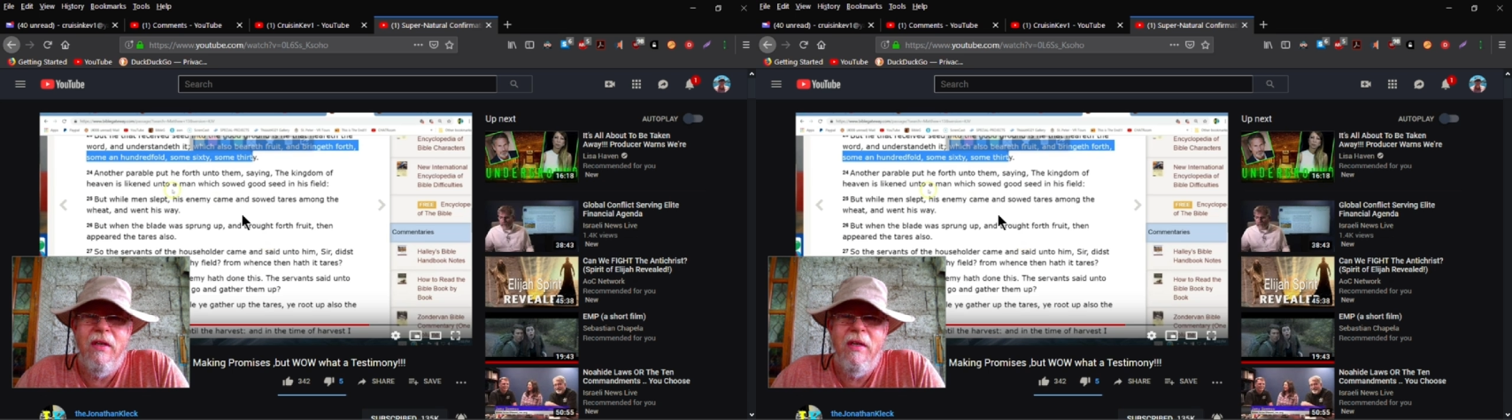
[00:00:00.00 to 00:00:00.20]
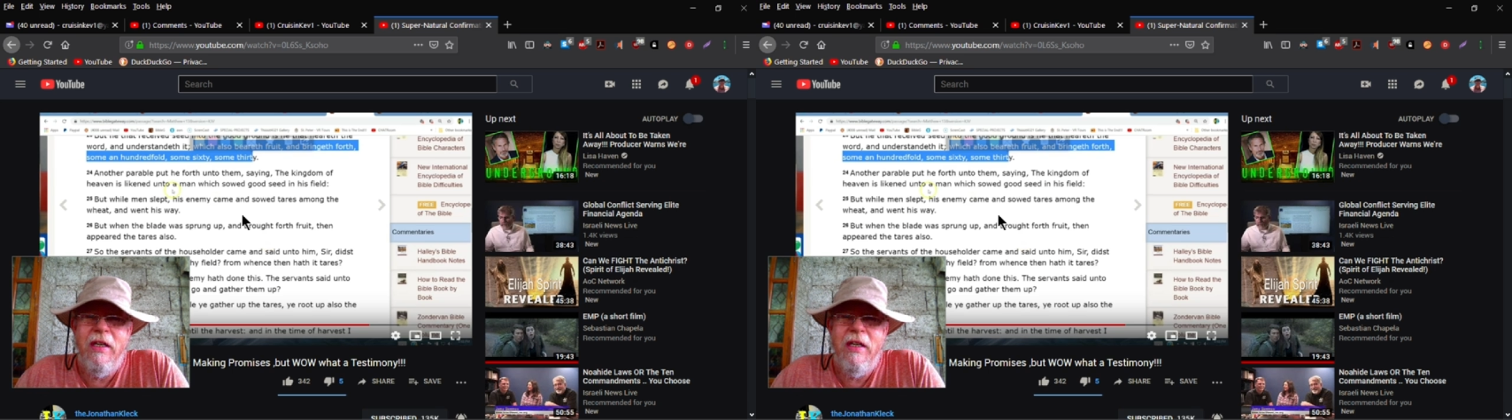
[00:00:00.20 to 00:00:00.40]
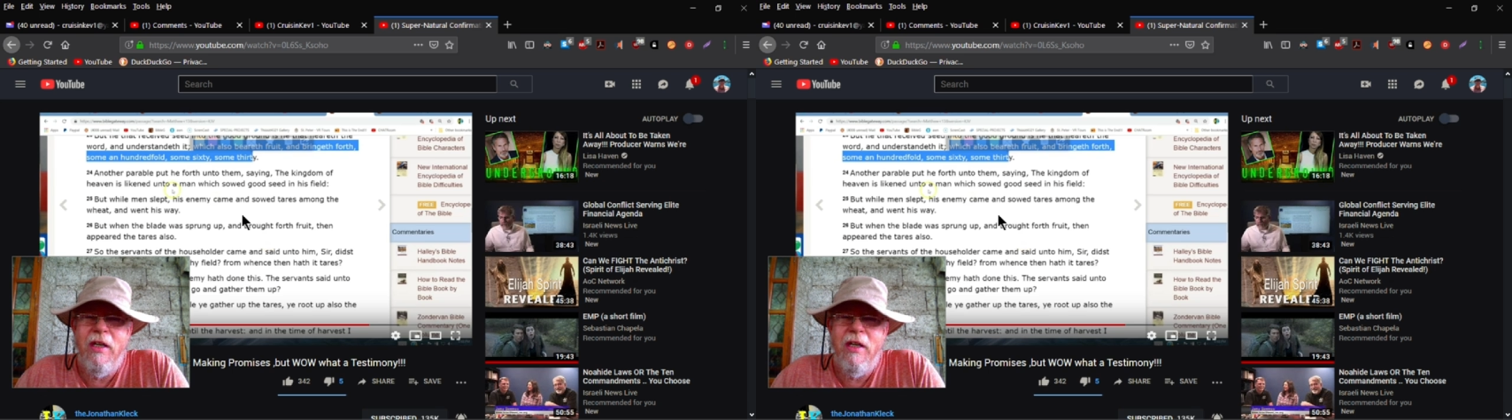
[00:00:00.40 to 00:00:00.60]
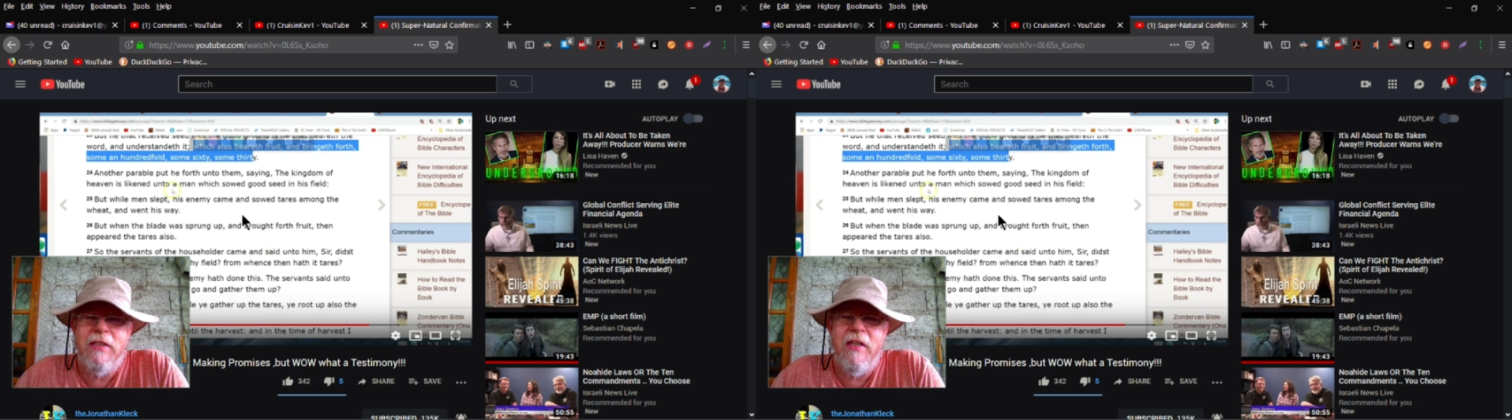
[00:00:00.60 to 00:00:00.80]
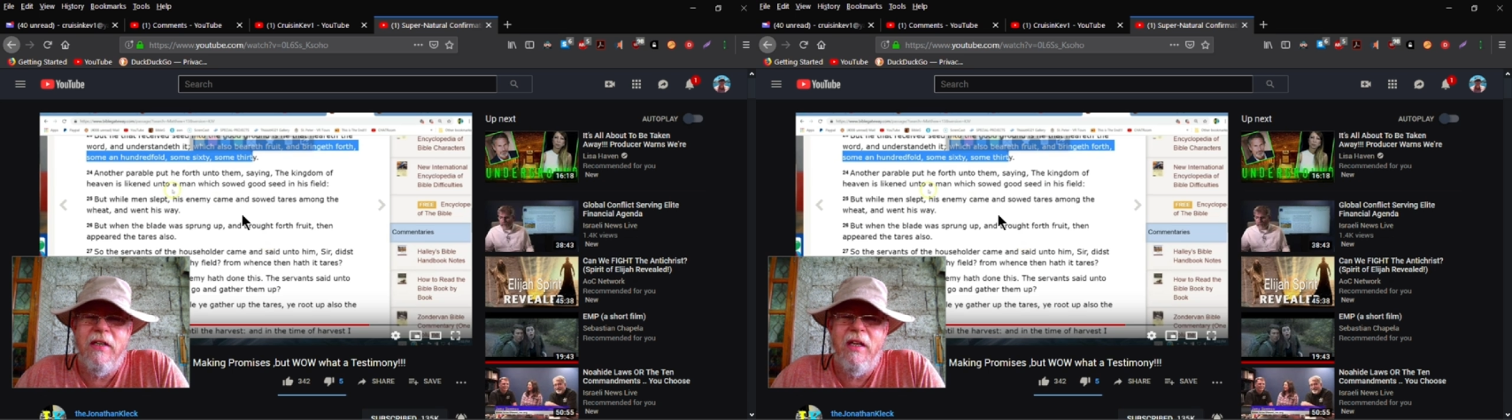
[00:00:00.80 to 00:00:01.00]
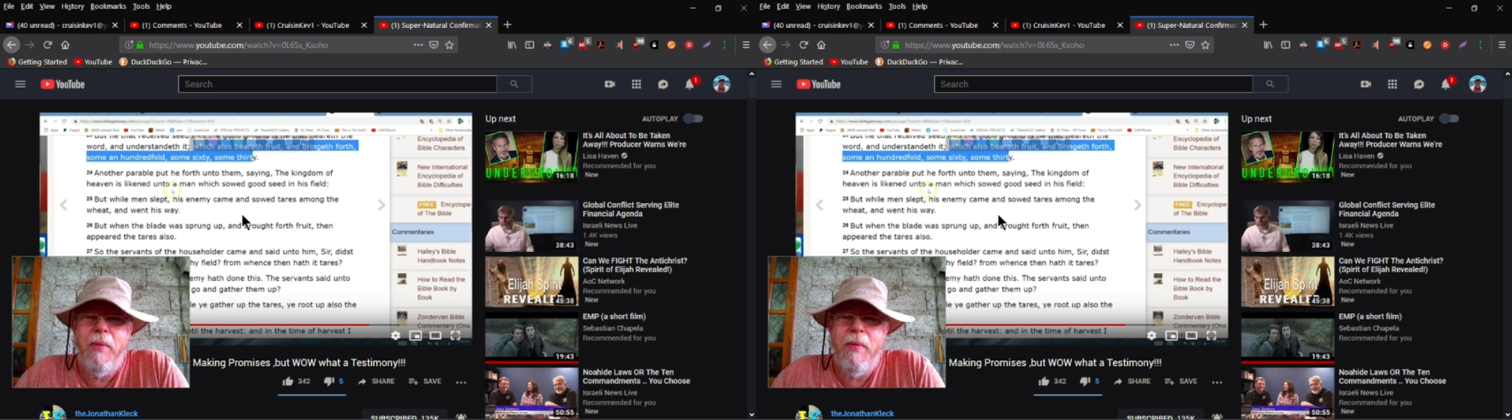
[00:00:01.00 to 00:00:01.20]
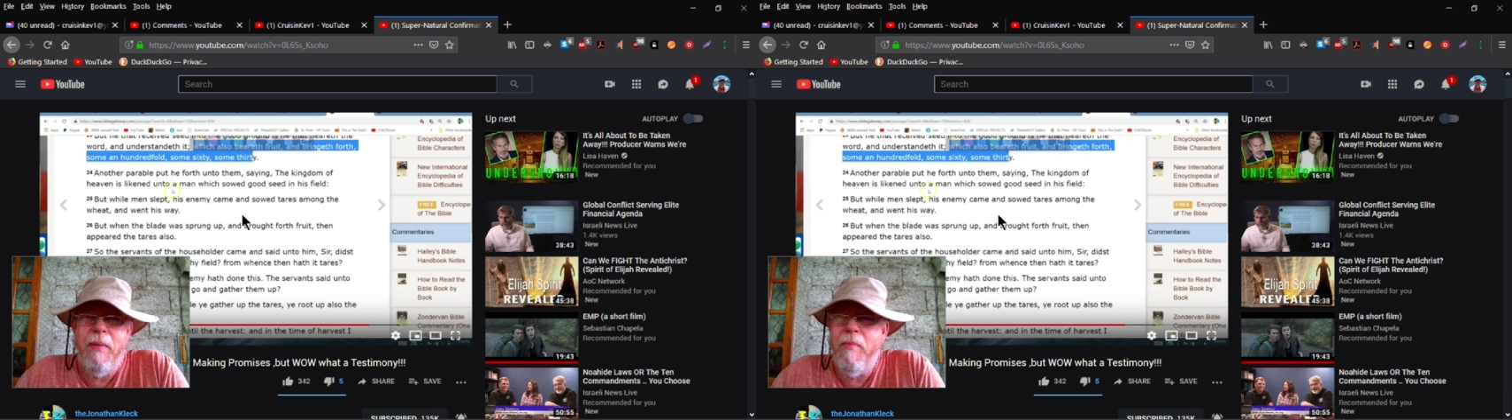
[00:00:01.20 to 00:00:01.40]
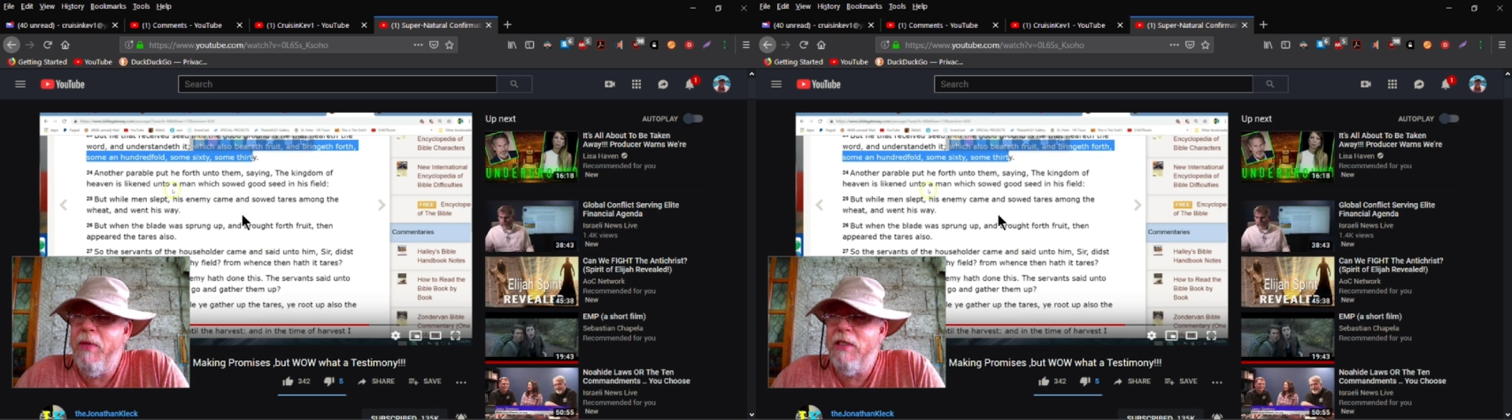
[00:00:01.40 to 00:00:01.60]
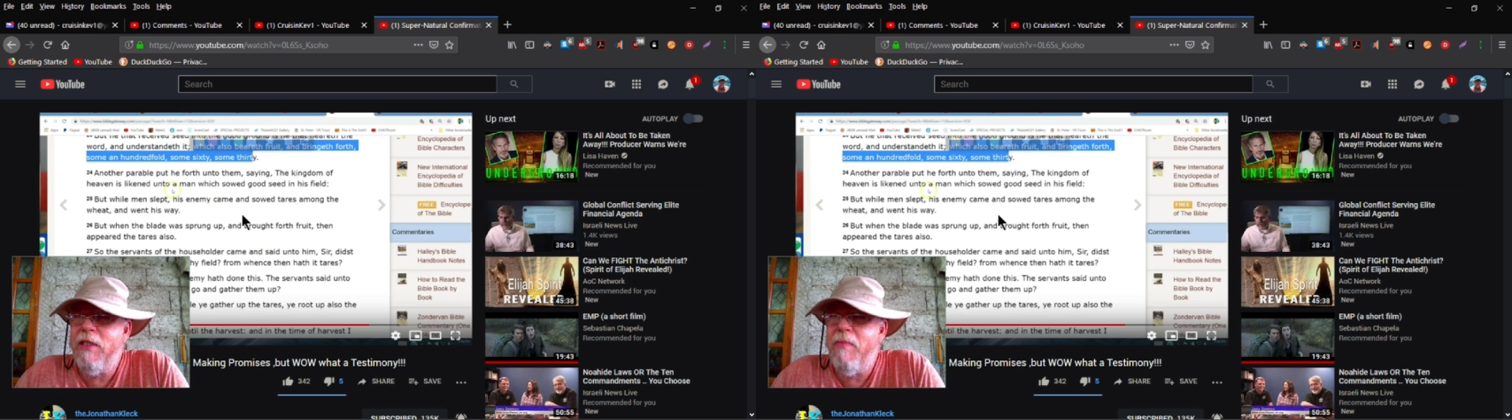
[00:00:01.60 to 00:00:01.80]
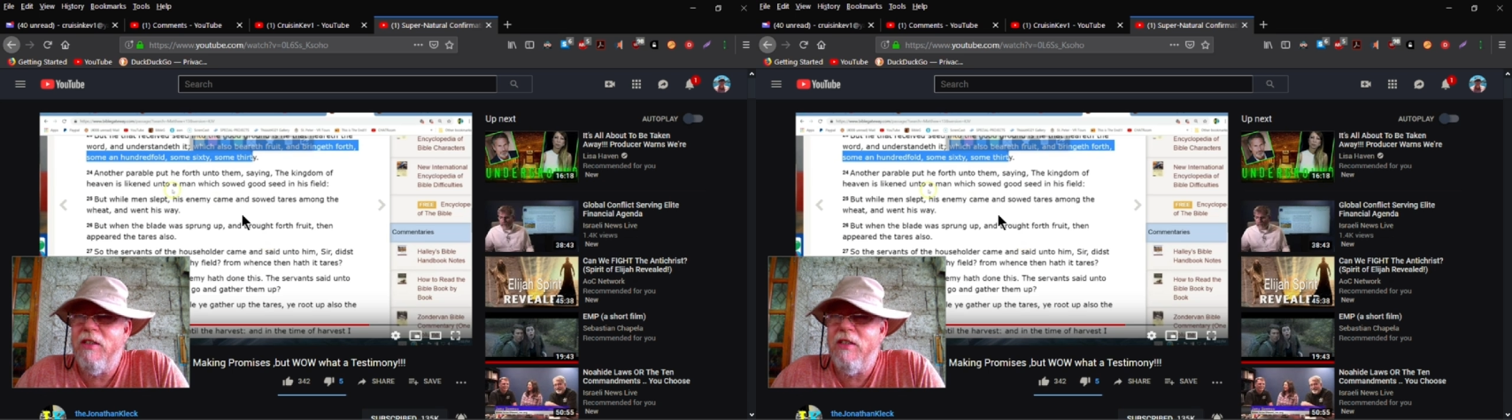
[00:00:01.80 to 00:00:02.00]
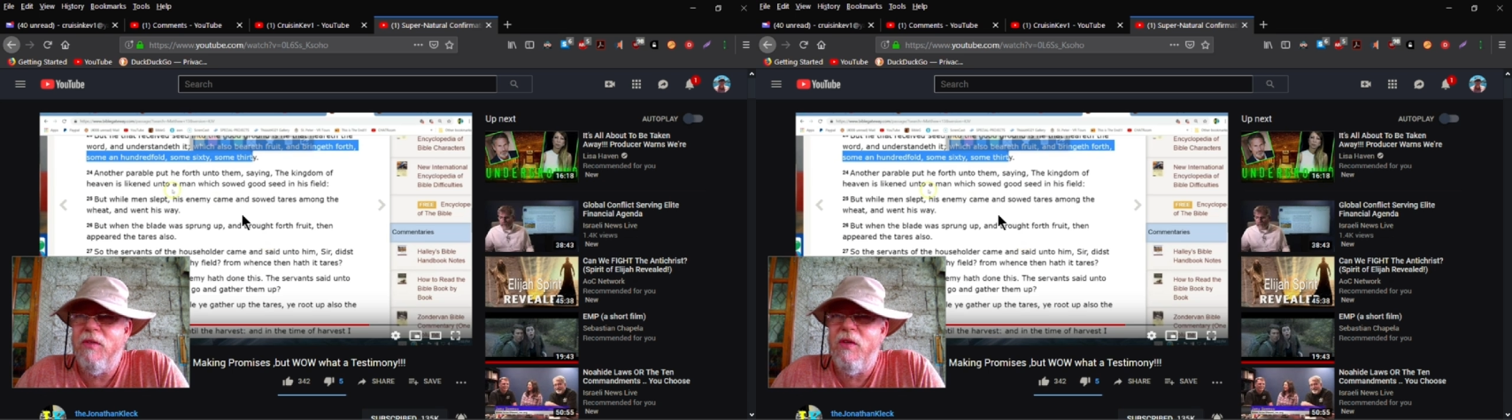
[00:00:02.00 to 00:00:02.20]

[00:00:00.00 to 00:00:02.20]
You know, blessed are the peacemakers,